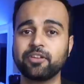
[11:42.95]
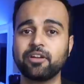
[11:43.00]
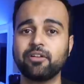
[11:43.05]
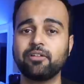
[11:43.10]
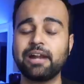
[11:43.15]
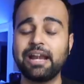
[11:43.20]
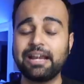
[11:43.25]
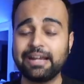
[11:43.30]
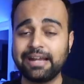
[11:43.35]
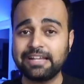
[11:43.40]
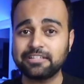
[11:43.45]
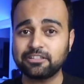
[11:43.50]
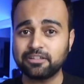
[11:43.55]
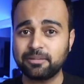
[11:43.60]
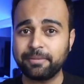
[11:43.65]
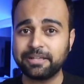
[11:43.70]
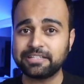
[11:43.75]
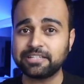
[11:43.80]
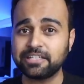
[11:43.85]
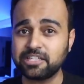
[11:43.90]
All right, guys, so the
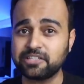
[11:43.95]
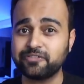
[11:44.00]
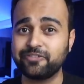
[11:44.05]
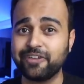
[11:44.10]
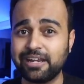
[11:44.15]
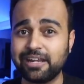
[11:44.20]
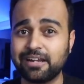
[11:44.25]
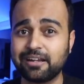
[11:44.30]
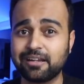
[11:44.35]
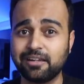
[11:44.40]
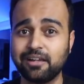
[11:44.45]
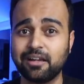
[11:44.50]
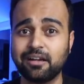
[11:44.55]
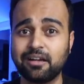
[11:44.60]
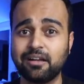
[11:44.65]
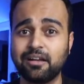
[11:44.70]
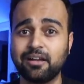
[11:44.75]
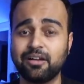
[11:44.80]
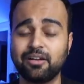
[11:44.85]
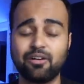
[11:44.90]
message is very clear.
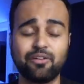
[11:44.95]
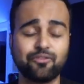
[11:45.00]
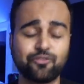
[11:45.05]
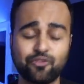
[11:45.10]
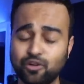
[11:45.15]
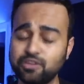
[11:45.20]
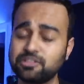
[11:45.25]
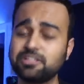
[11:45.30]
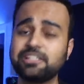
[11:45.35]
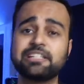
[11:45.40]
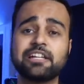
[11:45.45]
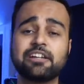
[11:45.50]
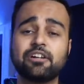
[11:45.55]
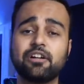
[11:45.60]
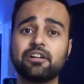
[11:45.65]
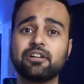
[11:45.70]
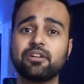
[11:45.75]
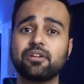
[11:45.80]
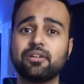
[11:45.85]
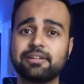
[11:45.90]
Of course, these are
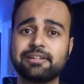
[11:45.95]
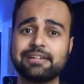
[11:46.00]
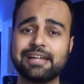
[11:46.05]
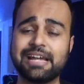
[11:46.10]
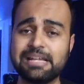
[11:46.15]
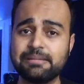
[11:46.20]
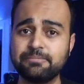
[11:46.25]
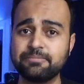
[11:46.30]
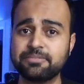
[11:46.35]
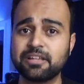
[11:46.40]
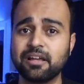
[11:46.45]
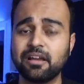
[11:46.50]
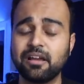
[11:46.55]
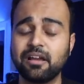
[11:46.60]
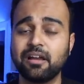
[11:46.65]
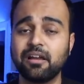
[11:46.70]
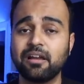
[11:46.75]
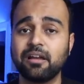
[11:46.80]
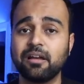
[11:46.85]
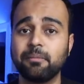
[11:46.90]
not good times,
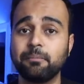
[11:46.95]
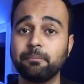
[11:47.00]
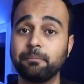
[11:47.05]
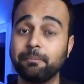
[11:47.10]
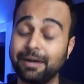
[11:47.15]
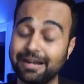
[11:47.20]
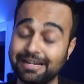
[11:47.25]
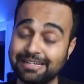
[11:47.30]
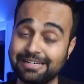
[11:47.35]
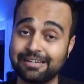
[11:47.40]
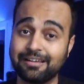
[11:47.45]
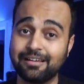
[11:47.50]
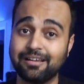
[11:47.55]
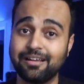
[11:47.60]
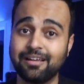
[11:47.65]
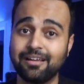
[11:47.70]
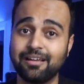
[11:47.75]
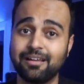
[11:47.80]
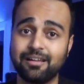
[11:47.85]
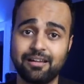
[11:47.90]
but
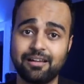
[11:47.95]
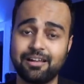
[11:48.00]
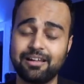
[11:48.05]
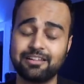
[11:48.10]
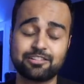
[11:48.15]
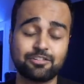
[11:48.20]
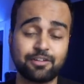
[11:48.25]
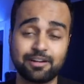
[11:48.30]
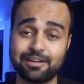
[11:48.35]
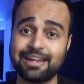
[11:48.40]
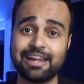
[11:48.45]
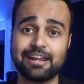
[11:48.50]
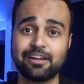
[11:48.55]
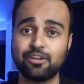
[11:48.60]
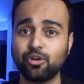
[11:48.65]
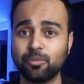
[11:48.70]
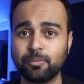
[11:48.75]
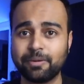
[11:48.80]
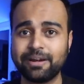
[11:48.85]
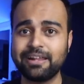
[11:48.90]
it's not like
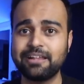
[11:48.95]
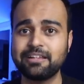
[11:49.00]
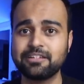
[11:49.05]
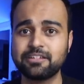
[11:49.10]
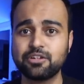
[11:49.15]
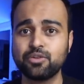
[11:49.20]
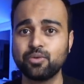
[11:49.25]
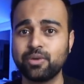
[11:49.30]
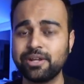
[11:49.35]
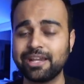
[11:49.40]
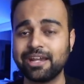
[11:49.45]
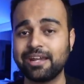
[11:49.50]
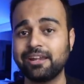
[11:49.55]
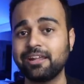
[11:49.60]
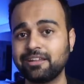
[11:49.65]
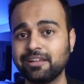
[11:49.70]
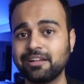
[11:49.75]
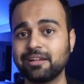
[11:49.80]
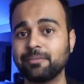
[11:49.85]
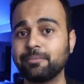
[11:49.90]
nobody is doing
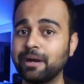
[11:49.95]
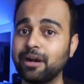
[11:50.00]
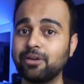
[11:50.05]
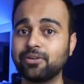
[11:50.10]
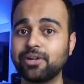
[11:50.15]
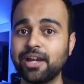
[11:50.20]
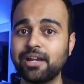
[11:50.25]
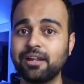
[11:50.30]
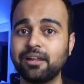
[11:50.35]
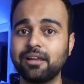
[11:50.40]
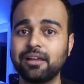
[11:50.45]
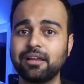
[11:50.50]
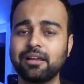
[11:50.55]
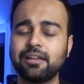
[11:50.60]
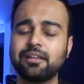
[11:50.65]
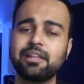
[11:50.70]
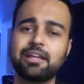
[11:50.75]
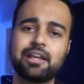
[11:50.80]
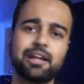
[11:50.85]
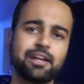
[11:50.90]
anything about it.
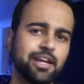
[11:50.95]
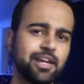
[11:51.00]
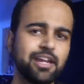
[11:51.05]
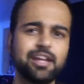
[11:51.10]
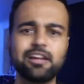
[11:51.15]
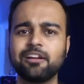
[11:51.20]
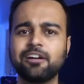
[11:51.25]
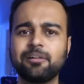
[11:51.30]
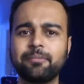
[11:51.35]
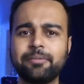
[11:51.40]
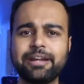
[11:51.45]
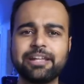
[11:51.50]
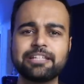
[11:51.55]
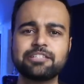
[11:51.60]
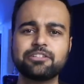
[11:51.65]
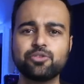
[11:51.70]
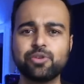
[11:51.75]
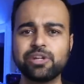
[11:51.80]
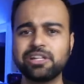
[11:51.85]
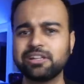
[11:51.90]
The Canadian government
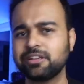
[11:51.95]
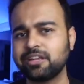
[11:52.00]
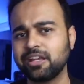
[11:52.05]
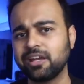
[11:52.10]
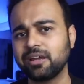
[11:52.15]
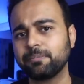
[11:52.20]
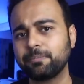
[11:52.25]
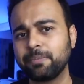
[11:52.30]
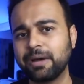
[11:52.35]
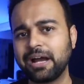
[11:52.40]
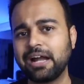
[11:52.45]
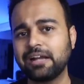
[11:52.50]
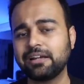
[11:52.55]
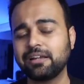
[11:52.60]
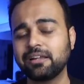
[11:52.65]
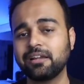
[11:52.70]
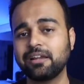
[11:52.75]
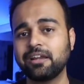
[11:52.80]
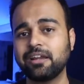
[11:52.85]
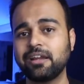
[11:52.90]
is doing their
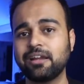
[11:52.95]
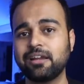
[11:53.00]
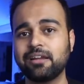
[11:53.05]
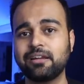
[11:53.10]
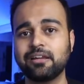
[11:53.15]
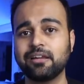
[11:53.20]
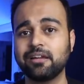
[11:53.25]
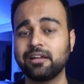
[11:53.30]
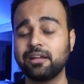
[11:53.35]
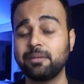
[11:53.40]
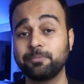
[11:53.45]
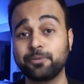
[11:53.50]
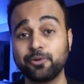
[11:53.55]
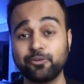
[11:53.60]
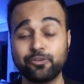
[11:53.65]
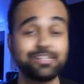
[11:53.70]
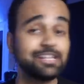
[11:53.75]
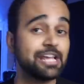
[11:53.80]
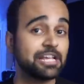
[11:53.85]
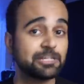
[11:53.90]
part in
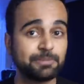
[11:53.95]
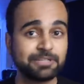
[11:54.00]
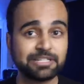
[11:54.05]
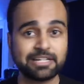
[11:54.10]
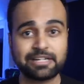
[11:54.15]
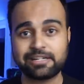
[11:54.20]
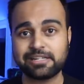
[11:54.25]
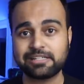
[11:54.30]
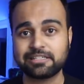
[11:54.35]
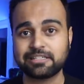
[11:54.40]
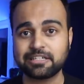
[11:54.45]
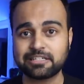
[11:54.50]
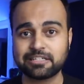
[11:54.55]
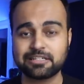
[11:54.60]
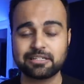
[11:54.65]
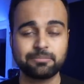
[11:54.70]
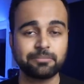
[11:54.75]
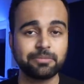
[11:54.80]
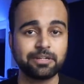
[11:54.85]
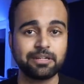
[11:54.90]
improving the express entry
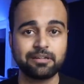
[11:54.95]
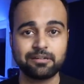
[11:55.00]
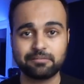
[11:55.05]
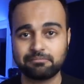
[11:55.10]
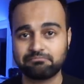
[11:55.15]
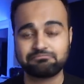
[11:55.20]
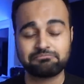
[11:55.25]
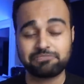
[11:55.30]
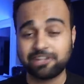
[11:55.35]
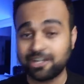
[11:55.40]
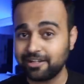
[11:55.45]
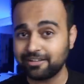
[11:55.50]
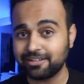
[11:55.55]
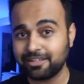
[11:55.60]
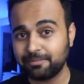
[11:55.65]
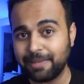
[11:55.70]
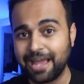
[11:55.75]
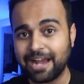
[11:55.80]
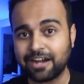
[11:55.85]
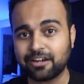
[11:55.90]
system and clearing
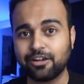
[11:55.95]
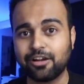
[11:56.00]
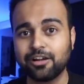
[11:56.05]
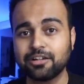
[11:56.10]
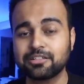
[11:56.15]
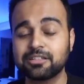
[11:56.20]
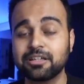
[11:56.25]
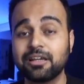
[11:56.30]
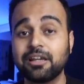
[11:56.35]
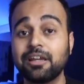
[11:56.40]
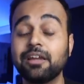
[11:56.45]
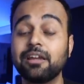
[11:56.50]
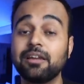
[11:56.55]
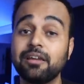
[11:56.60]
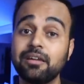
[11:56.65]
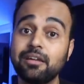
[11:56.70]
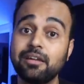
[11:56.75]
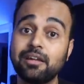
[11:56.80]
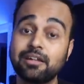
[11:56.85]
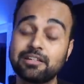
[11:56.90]
the backlogs.
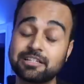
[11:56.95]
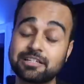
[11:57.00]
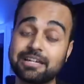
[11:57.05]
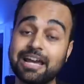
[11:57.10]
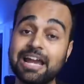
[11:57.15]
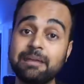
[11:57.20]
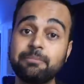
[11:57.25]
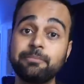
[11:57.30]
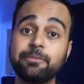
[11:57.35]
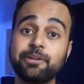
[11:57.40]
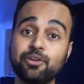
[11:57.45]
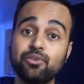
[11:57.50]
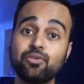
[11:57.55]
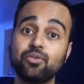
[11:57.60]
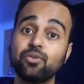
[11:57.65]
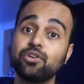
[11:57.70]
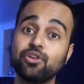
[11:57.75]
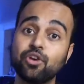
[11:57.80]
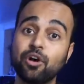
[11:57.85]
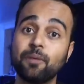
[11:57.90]
It's time you
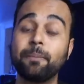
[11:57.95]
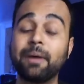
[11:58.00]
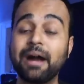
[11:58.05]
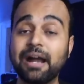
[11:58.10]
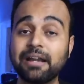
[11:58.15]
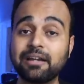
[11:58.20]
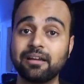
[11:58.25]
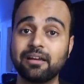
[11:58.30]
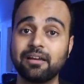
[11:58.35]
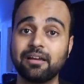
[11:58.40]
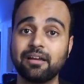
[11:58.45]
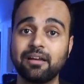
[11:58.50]
do your part.